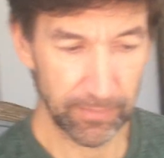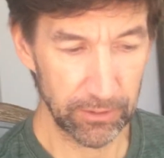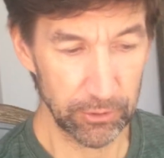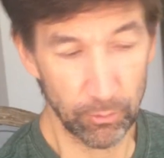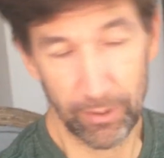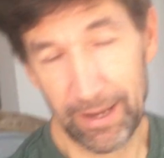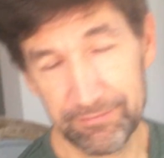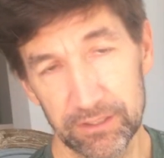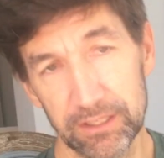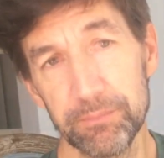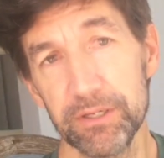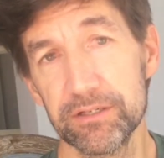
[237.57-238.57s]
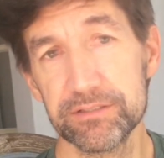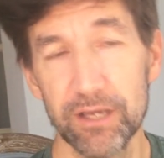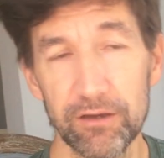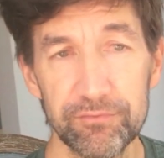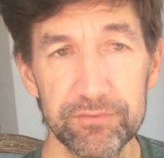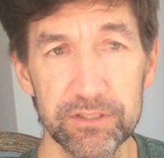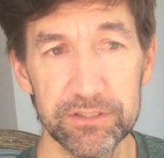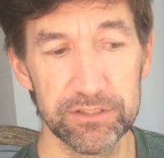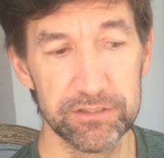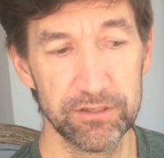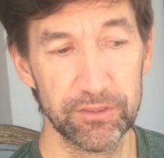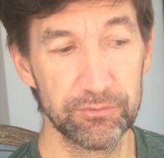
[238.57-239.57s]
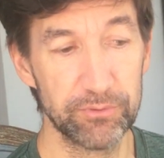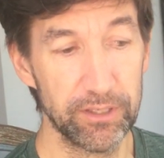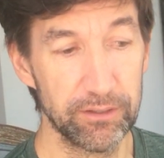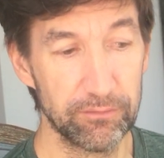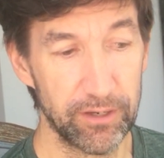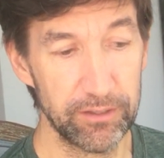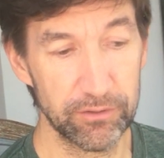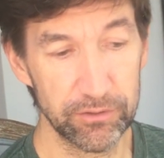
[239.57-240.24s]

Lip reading: don't have to limit yourself to just the 3, right? You